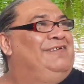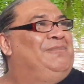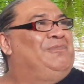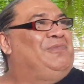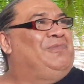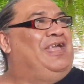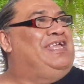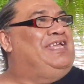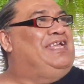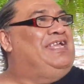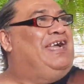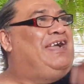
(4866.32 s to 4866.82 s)

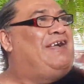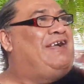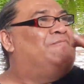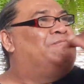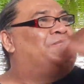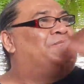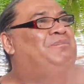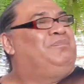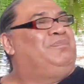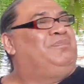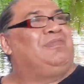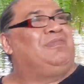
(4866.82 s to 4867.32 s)
They,
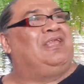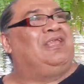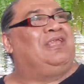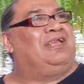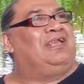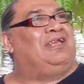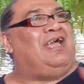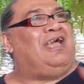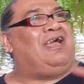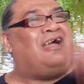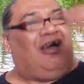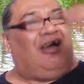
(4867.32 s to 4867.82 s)

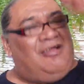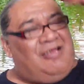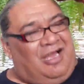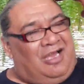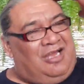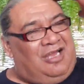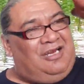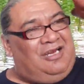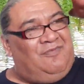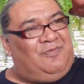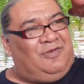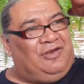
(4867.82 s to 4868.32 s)

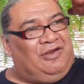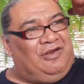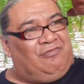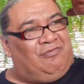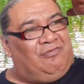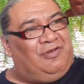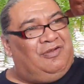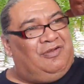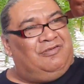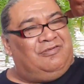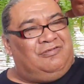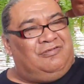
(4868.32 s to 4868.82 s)
I live in a
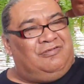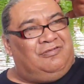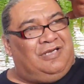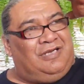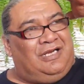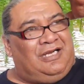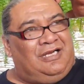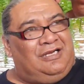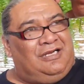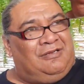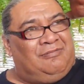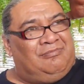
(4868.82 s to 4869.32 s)

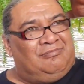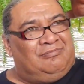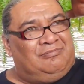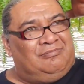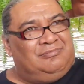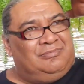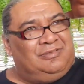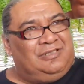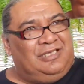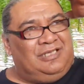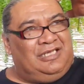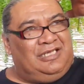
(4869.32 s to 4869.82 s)

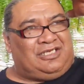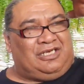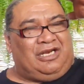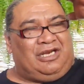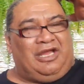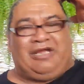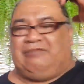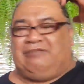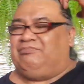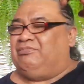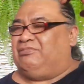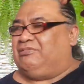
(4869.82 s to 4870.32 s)
real, it's
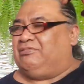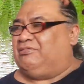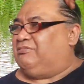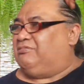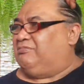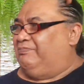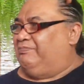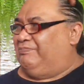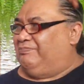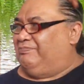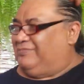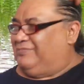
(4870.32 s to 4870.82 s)
like,
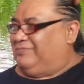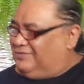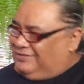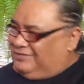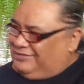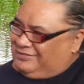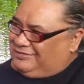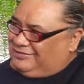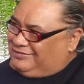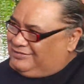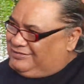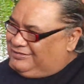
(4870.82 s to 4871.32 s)

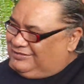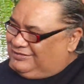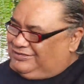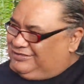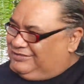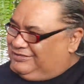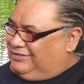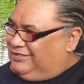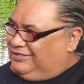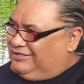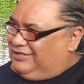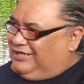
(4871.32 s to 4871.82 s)

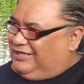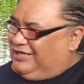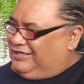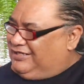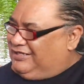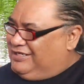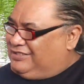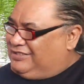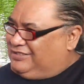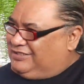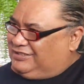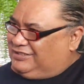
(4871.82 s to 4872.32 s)
I
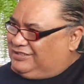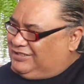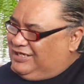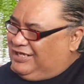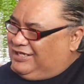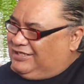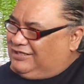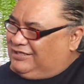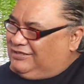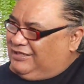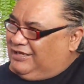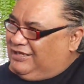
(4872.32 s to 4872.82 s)
guess it's
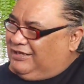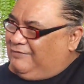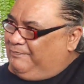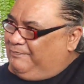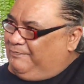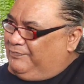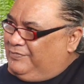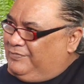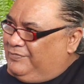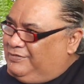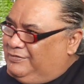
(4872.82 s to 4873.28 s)
like the